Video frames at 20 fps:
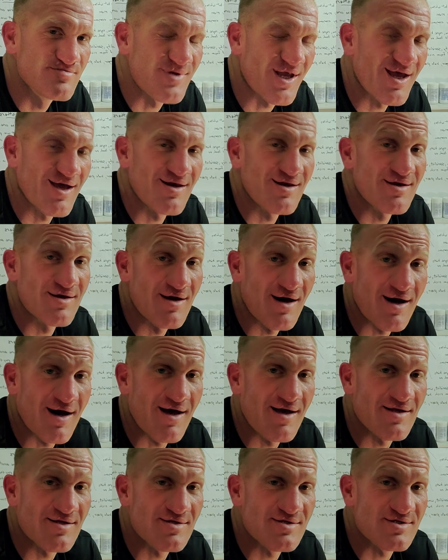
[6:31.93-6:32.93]
And
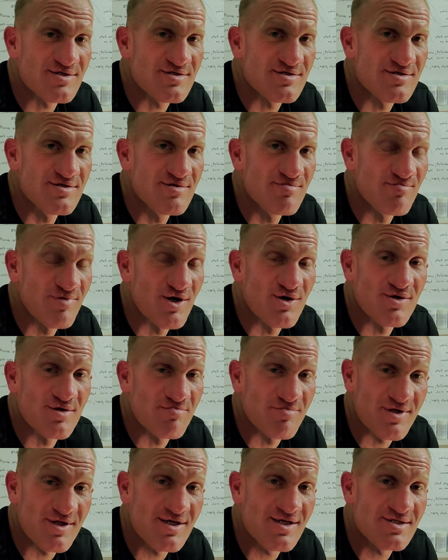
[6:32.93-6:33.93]
not burn the
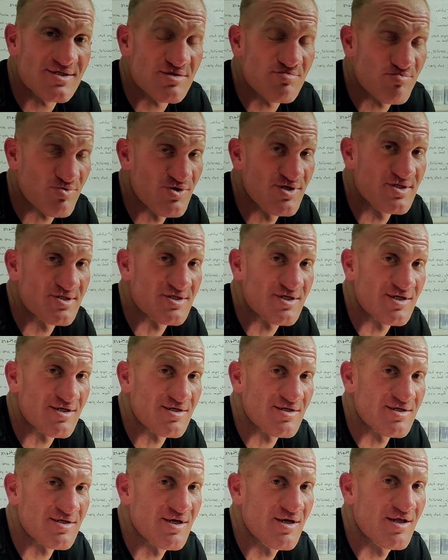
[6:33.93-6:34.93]
police
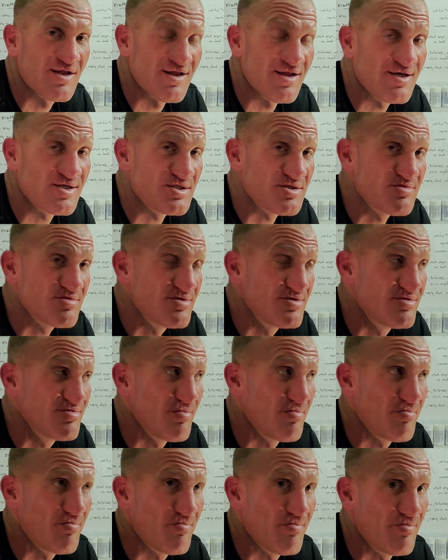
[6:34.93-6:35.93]
precinct. Let's
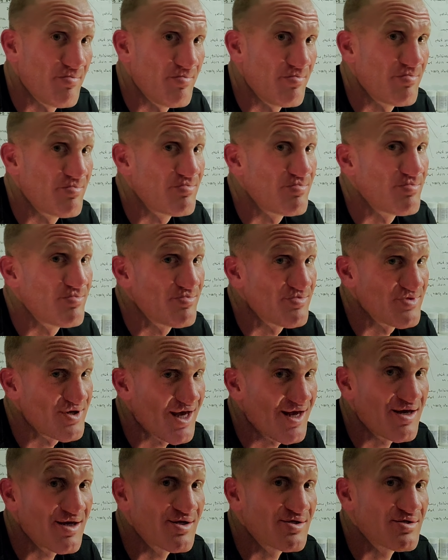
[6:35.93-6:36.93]

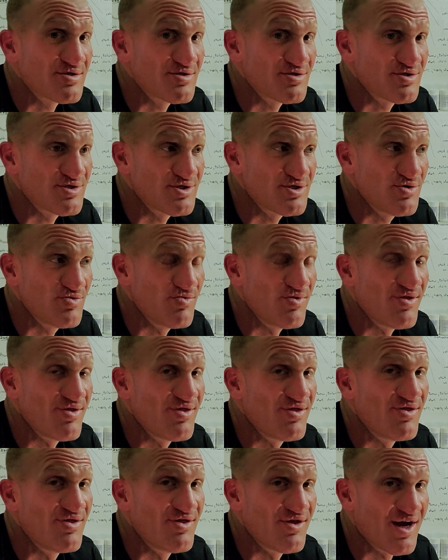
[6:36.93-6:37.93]
take it to
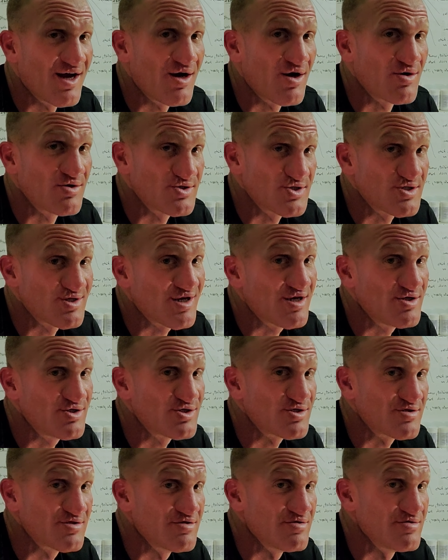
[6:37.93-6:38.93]
their station